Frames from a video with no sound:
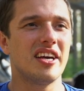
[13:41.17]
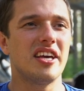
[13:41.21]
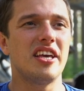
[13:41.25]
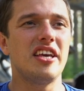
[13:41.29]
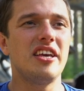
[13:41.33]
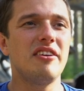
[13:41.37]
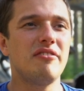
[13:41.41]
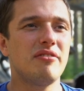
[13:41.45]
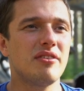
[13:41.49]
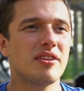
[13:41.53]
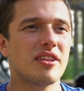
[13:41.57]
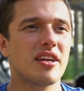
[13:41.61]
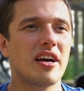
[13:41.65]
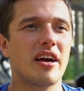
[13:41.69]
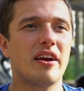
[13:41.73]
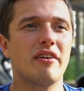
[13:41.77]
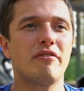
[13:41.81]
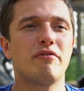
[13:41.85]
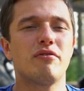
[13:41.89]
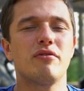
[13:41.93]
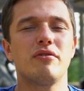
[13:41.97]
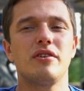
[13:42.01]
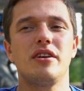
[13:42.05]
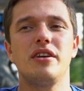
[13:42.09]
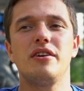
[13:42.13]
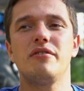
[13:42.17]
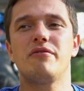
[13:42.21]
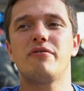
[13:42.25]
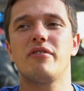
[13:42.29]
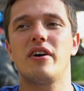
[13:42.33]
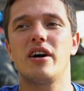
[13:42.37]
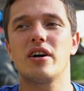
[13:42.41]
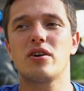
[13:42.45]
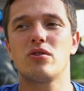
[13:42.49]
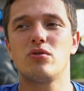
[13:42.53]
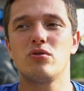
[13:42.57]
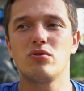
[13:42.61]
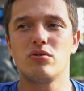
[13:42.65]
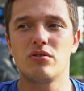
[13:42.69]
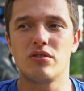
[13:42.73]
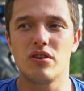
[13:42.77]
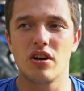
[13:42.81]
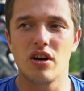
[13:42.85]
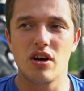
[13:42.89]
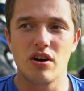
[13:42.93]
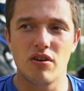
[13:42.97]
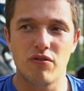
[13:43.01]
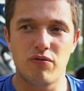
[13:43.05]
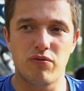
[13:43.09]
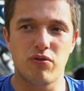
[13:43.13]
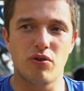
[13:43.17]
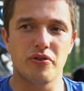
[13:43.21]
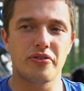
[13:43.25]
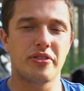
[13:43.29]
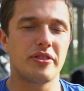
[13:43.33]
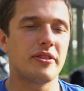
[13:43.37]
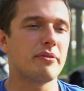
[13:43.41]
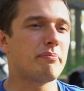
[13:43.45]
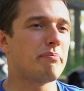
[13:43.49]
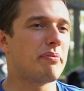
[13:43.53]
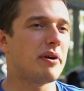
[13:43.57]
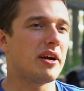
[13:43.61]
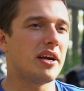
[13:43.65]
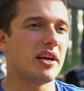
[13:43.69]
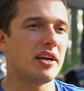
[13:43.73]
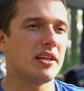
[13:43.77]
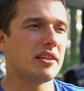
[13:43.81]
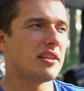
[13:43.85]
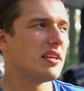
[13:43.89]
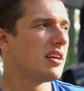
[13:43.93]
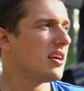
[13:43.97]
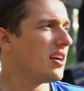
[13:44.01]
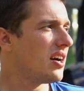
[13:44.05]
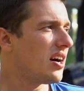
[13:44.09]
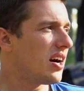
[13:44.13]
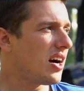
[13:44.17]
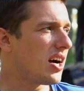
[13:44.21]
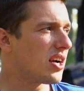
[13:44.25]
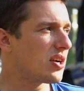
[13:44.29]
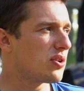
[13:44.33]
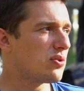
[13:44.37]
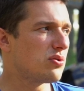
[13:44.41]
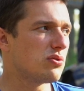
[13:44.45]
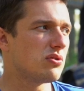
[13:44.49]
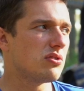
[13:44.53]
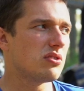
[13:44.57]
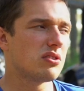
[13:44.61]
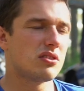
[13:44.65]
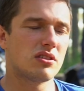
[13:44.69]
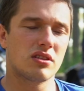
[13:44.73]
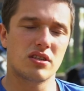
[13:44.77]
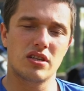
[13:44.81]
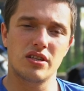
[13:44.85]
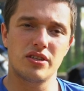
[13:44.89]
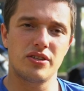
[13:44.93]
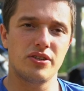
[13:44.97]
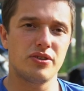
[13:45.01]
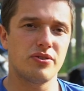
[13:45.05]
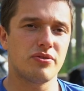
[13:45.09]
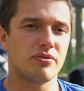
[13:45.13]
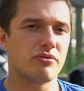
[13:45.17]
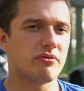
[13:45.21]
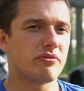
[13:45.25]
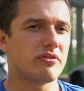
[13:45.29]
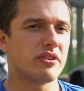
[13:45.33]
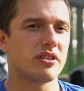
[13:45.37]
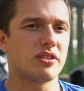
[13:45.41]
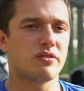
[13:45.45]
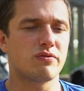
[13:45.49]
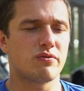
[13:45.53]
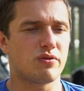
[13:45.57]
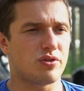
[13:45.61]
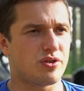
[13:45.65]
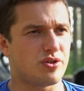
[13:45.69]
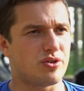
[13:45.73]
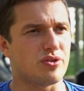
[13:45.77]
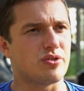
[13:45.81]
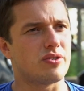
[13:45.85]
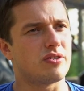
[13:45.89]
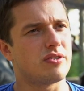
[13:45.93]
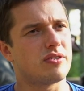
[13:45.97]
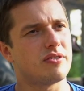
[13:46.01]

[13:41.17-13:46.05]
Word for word: Even if if I could for the pain, I couldn't continue the race for sure.